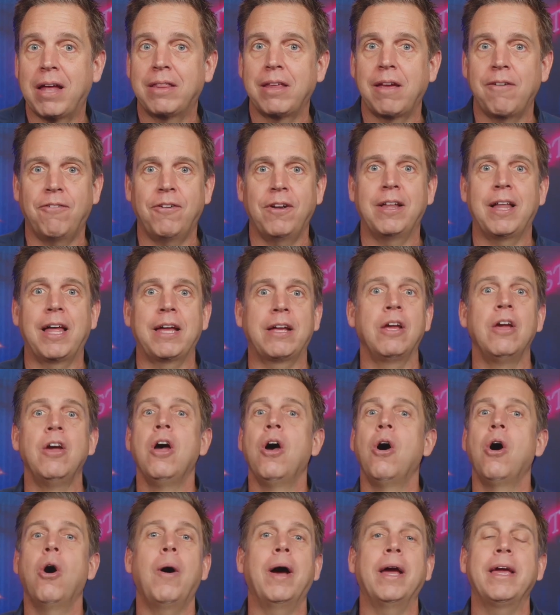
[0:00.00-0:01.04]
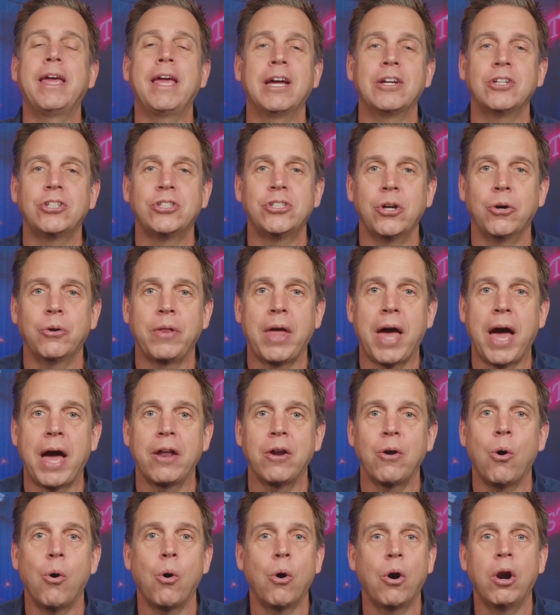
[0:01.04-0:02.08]
They feel like, oh, I can't show that,
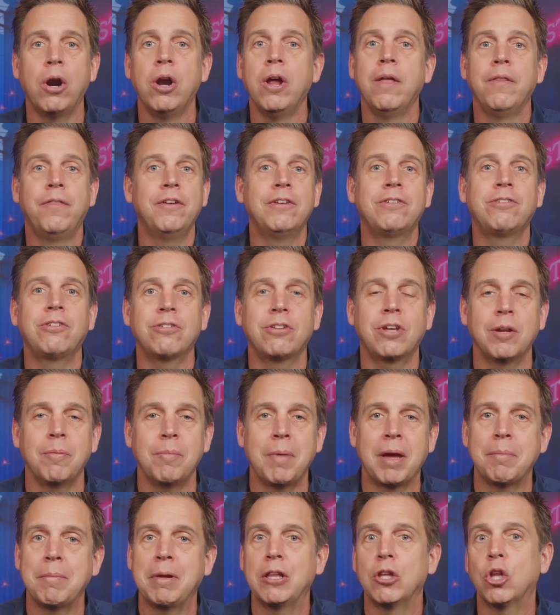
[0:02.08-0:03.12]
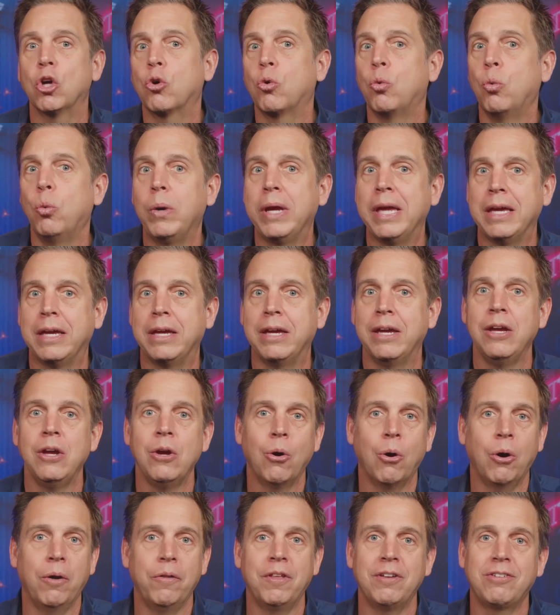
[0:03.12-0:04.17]
or this is going to make me look weak,
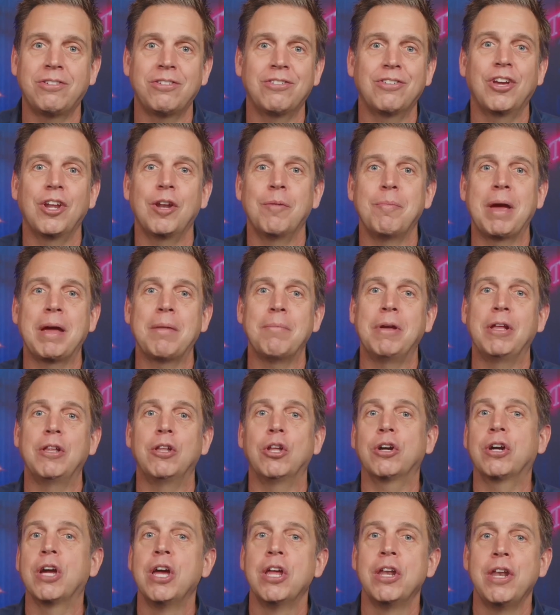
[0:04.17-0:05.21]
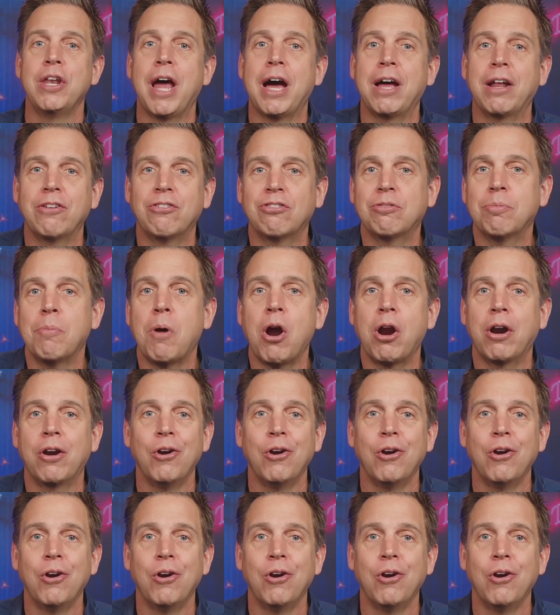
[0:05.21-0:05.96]
or this is going to make me look not smart,